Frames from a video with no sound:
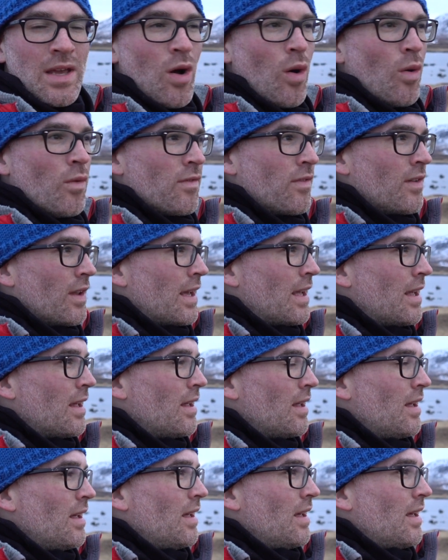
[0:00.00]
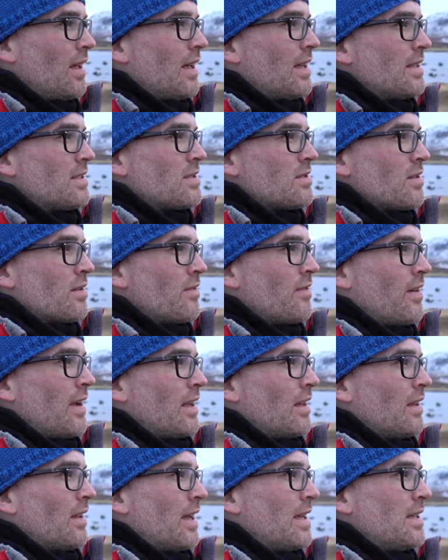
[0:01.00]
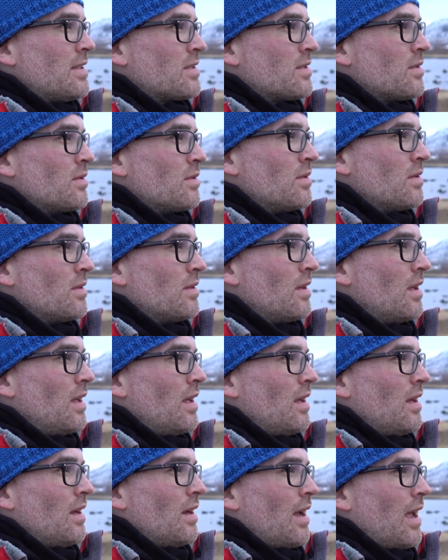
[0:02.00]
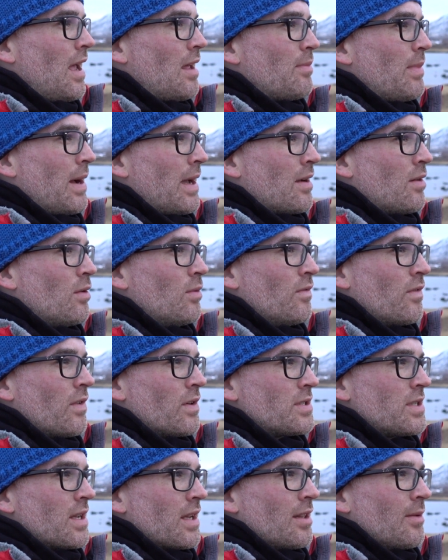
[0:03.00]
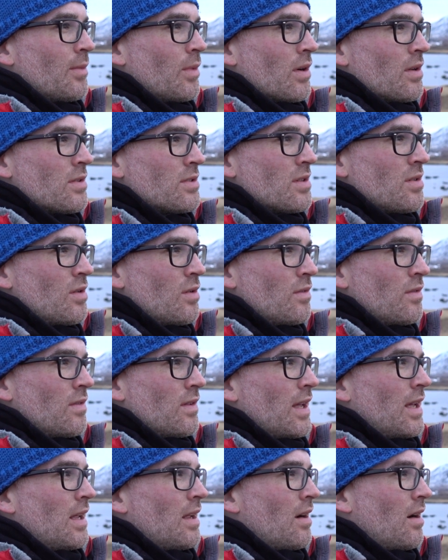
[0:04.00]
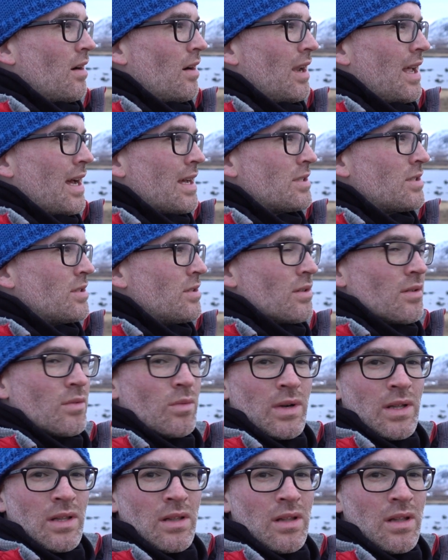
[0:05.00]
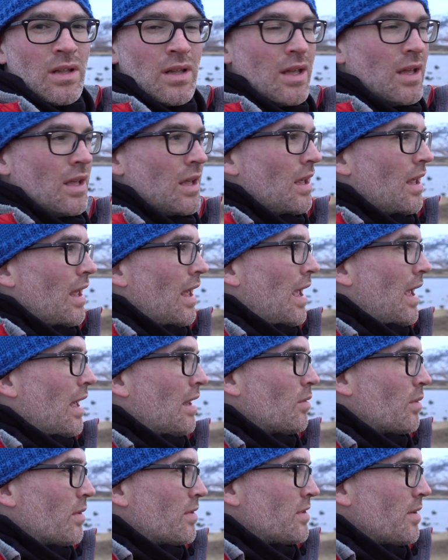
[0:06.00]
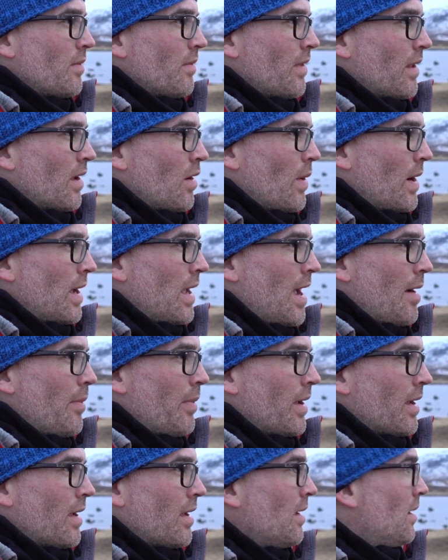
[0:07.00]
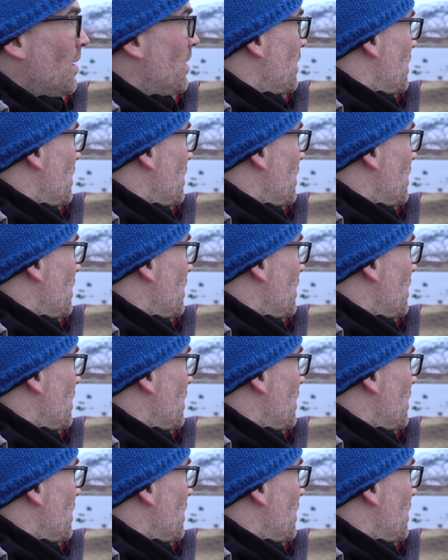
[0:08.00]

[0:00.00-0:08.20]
Hopefully this is our final night, so head back home first thing in the morning, so hopefully our last shoot will end with something quite epic.